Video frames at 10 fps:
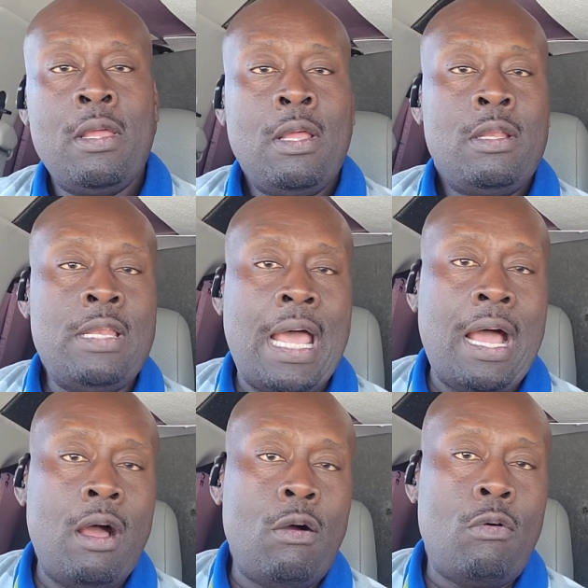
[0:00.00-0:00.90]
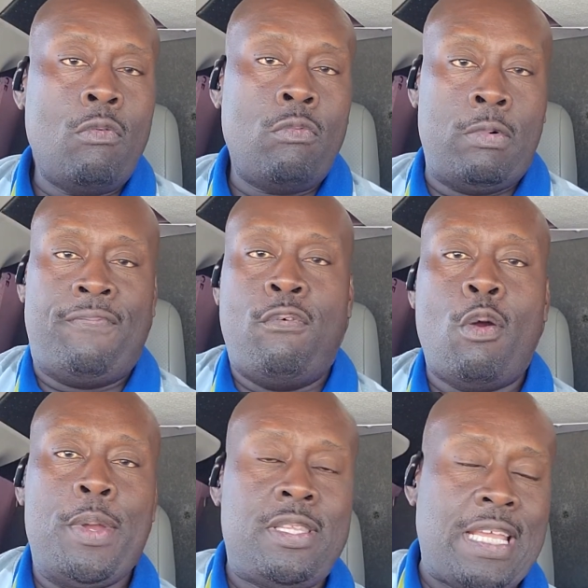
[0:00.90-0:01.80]
Now, before
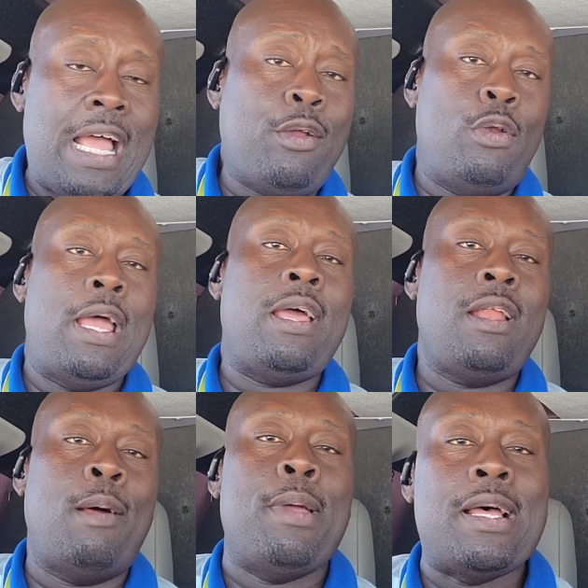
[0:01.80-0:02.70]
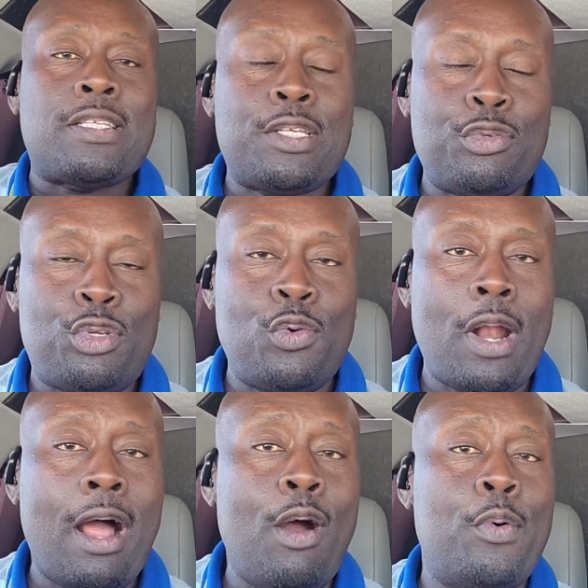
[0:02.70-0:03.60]
we tackle that, I'm asked that you do what
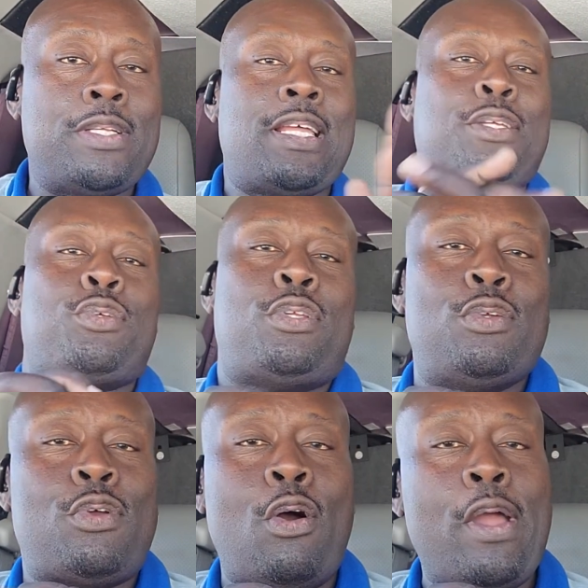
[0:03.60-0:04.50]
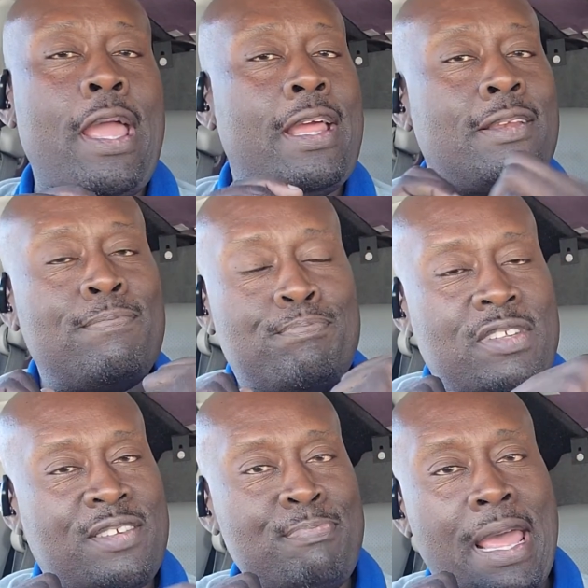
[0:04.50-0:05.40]
I always ask you to do. Go ahead and
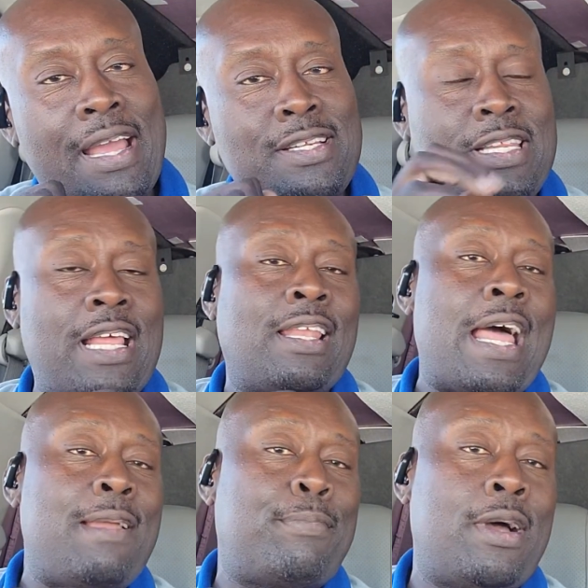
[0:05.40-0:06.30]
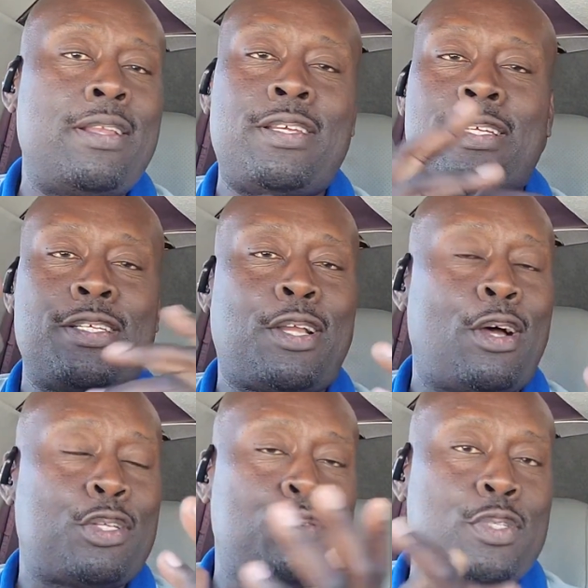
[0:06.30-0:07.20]
smash that like button. Doesn't
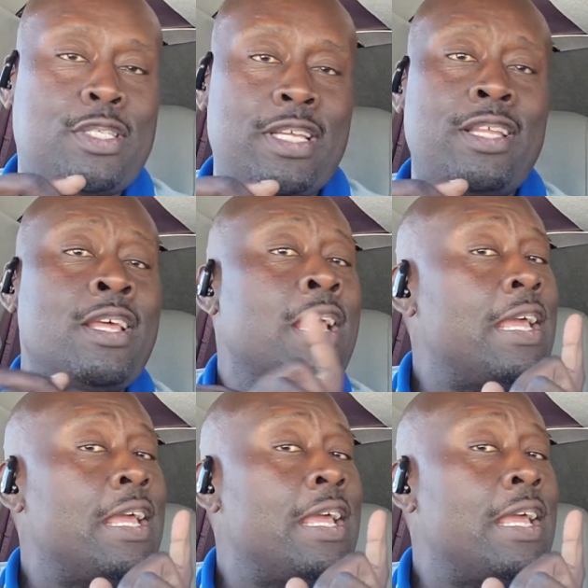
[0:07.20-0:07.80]
cost you a cent.